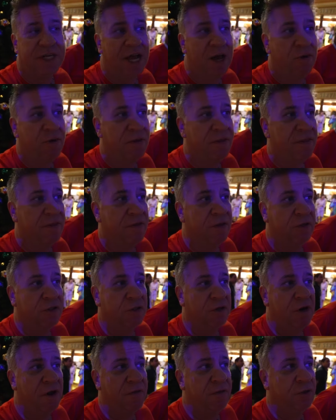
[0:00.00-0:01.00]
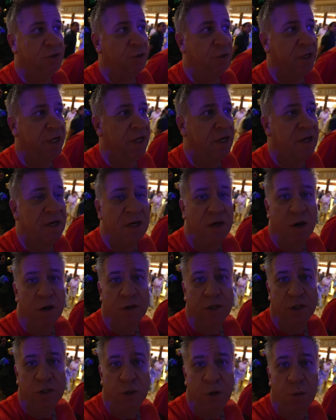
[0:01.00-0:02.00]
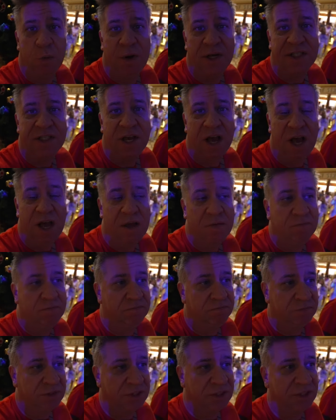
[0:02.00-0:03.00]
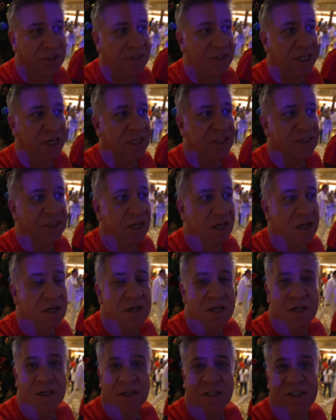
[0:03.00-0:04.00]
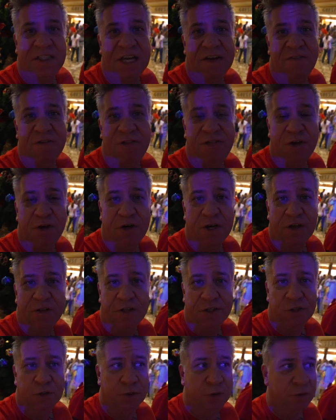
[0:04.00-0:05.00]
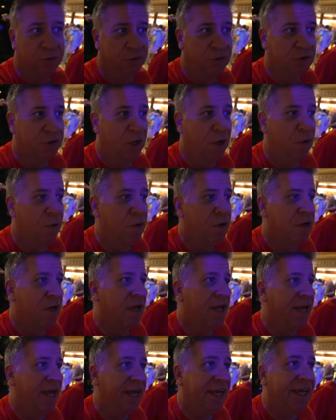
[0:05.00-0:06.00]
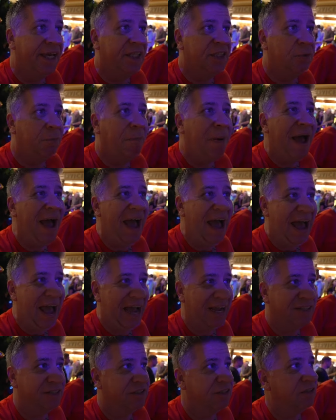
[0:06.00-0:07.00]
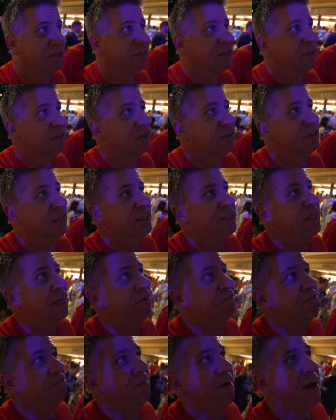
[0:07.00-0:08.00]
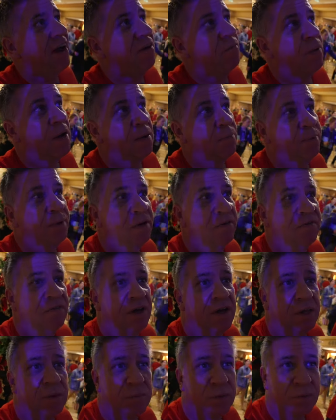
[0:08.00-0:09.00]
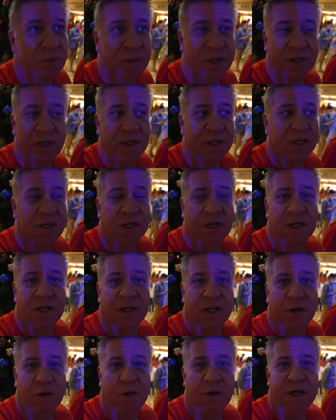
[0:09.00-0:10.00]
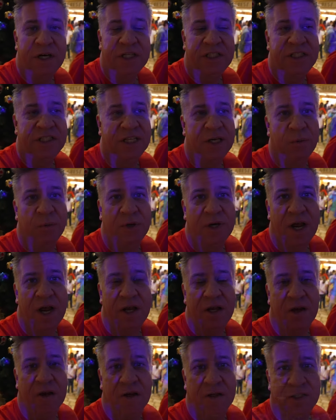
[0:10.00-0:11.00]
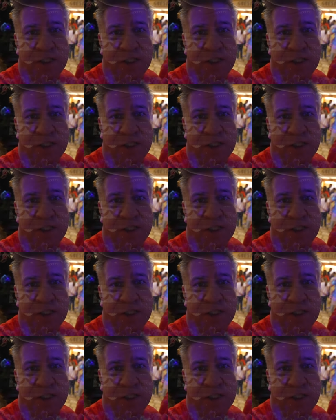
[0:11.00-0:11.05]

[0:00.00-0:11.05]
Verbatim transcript: down, and then they'll turn on the tree. Only do it one time. This is at uh, 7.30 on this cruise, so it gets packed. Looks like deck five might be available, but in order to see, we're down here on